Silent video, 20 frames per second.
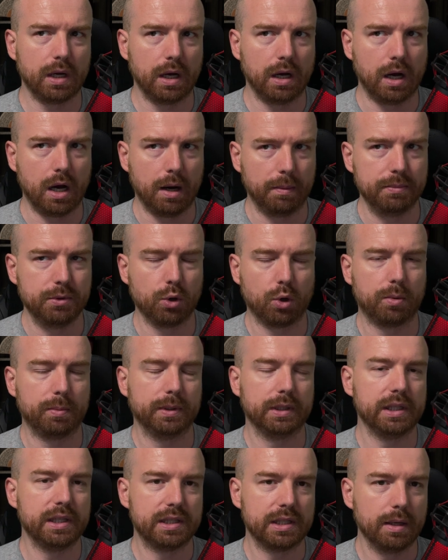
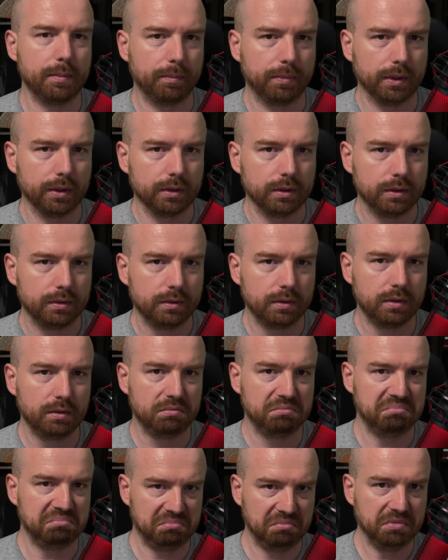abnormally simple.
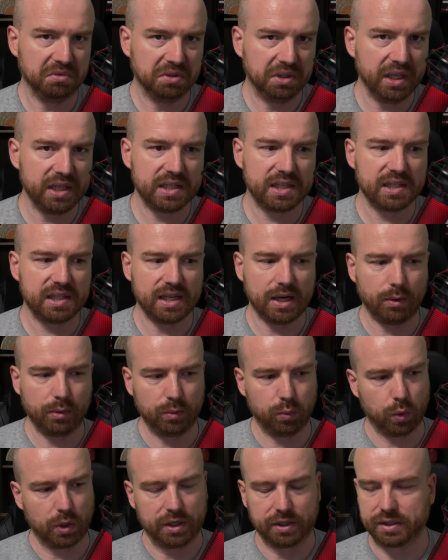This is how
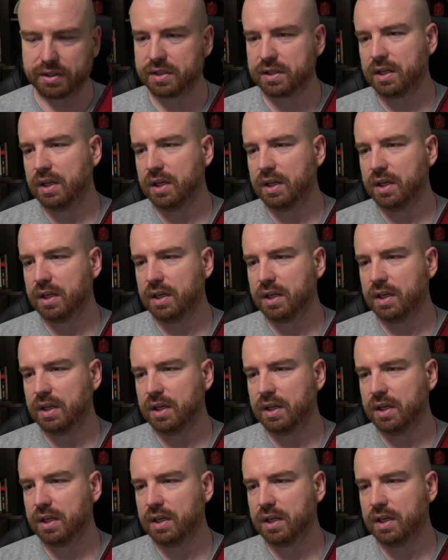it works.